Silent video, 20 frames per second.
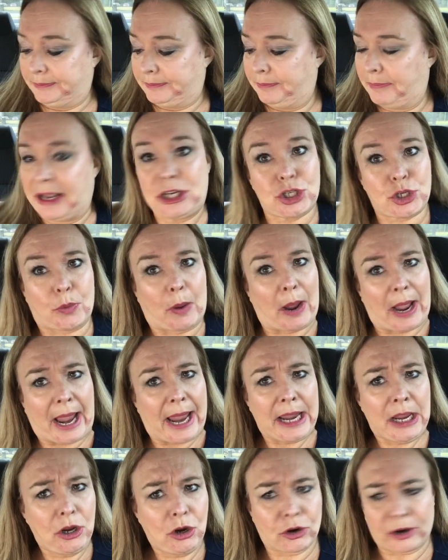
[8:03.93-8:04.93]
Makes you
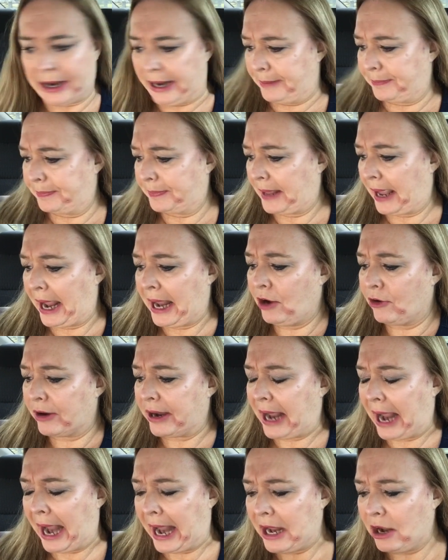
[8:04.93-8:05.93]
angry,
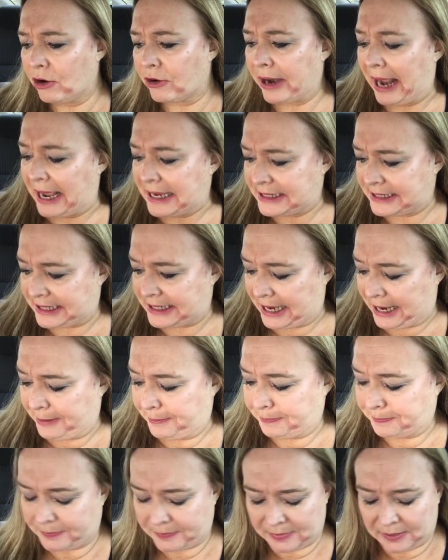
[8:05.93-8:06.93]
I say.
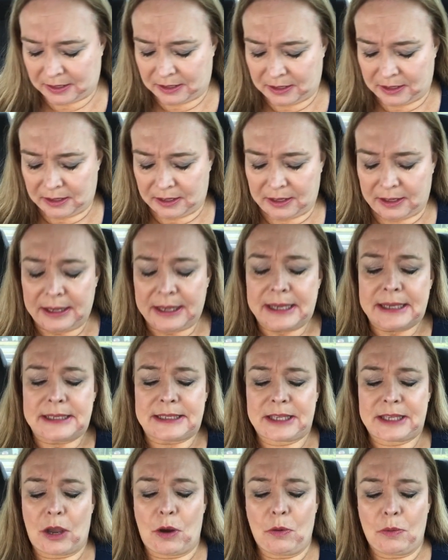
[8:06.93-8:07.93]

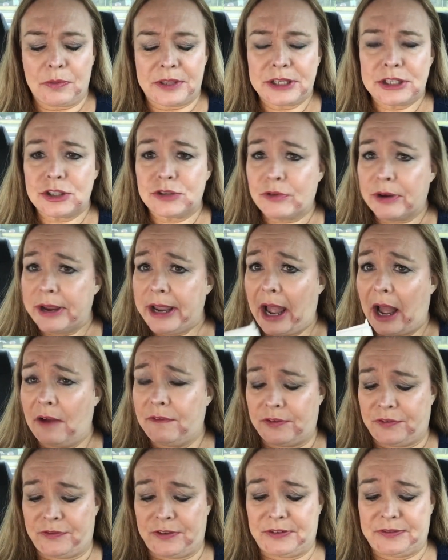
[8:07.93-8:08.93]
So this 3
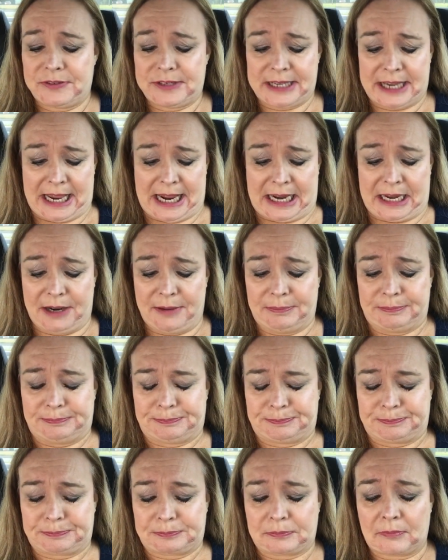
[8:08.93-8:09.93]
off of 15
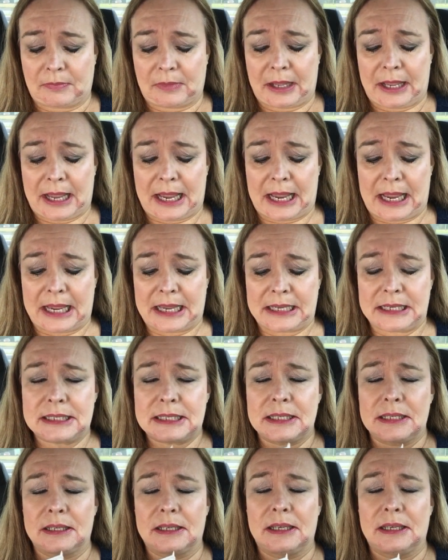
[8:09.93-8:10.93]

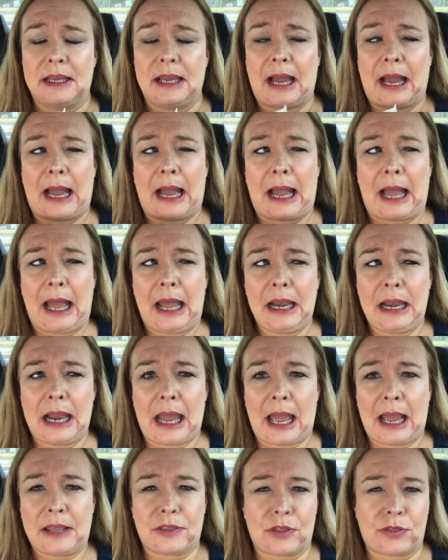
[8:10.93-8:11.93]
is, I
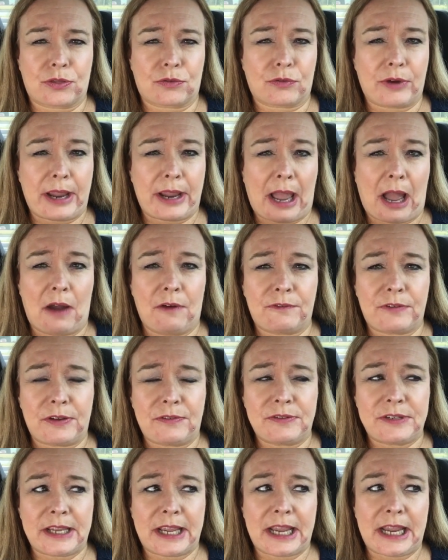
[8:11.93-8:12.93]
like the 3 off
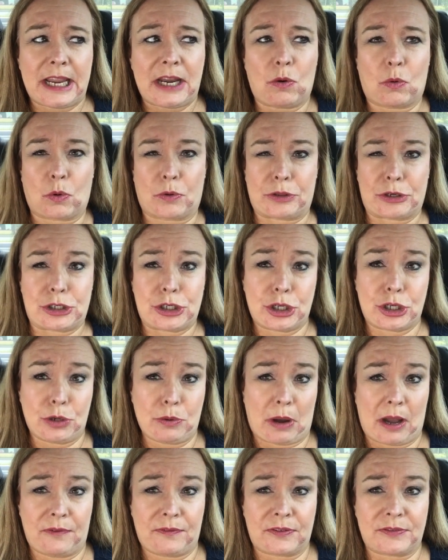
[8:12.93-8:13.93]
15 or the
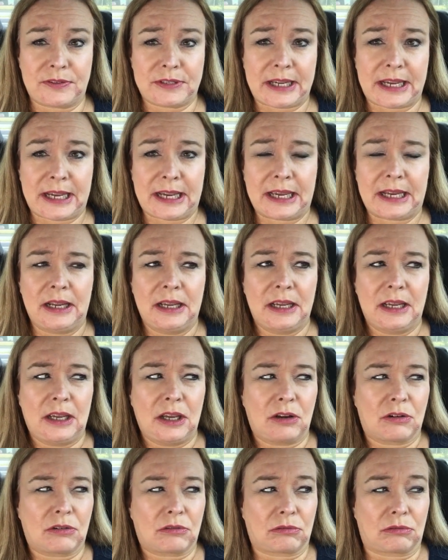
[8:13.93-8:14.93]
2 off of 10
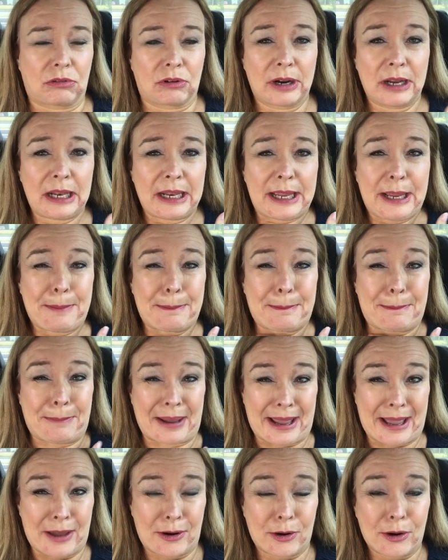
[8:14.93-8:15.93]
really
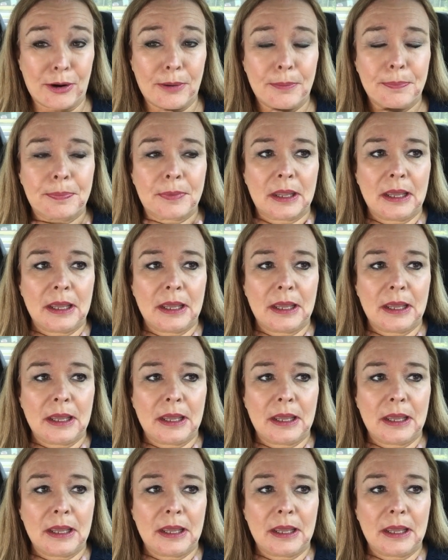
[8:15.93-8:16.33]
better